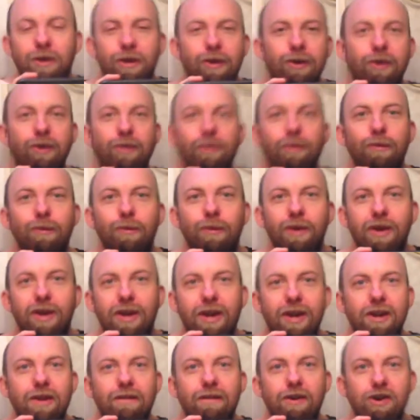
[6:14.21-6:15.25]
you
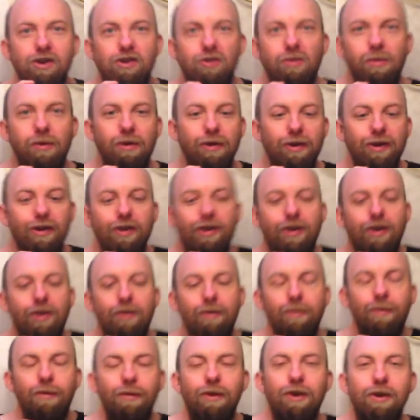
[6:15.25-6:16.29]
individuals,
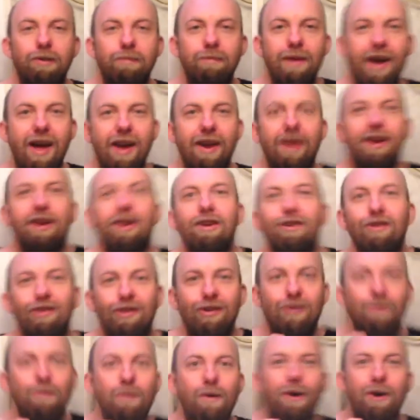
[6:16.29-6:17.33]
you
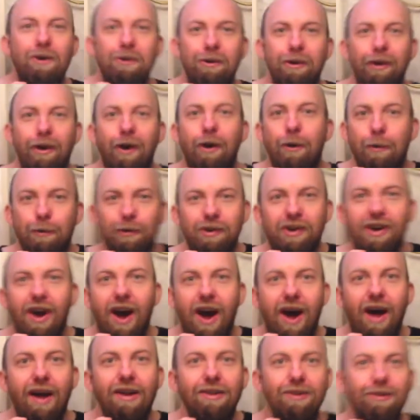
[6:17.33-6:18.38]
humanities, you are your own
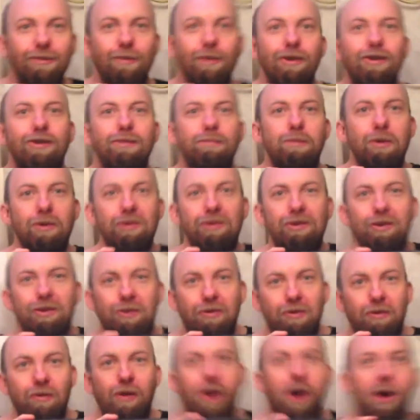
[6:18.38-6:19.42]
gods. You are supposed to
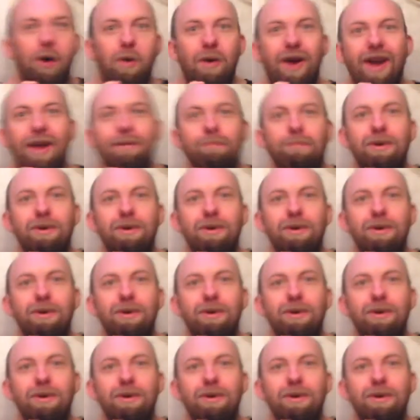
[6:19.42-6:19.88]
grow and